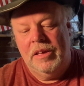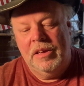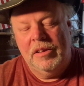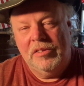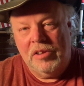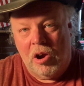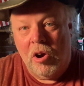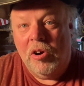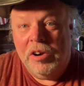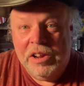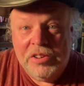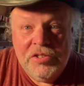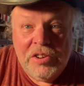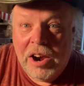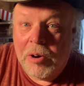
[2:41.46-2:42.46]

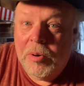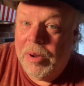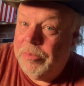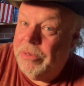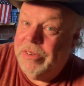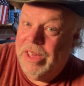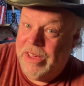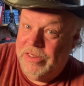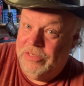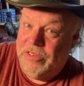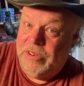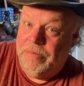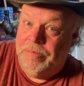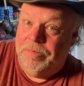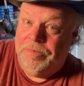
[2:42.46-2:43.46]
tarnished our
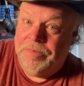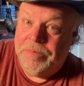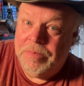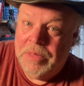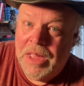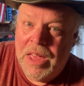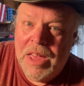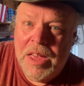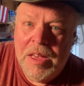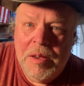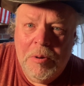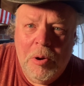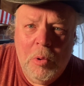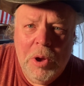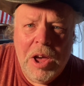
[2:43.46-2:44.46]
reputation.
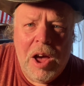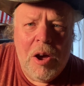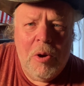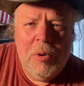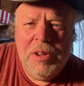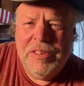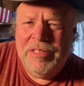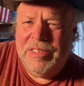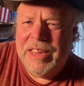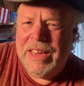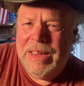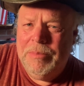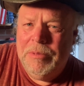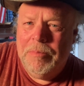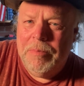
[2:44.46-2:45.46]
But we always
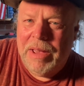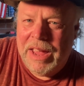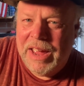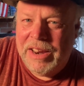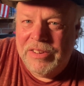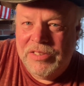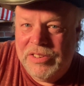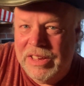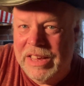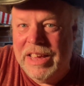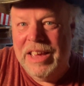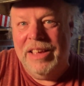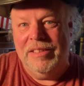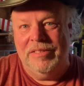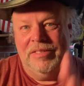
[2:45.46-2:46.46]
seem to manage to
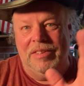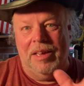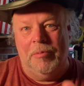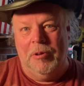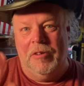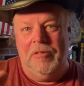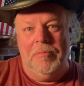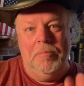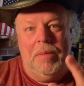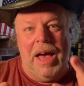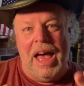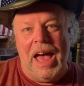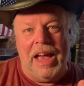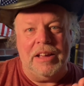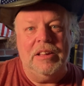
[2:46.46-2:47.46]
get some of it
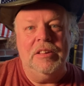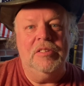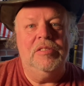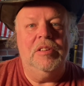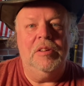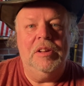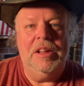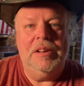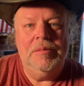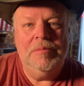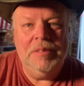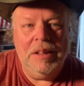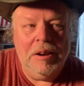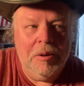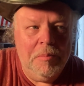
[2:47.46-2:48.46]
back, so that
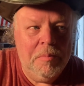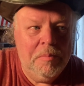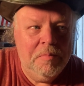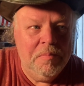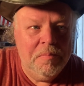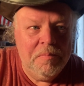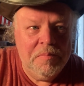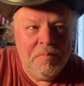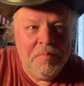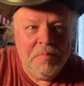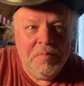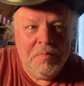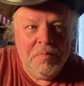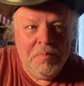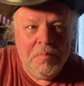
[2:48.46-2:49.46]

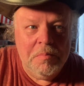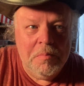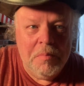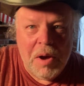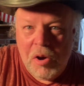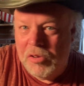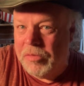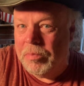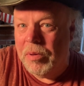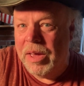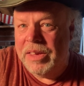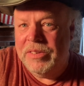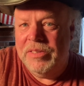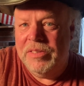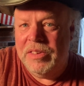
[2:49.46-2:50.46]
most
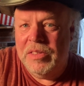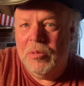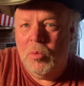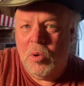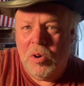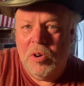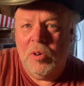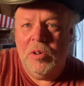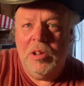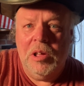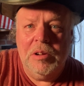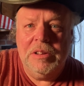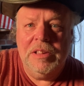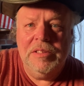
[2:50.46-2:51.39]
places in the world looked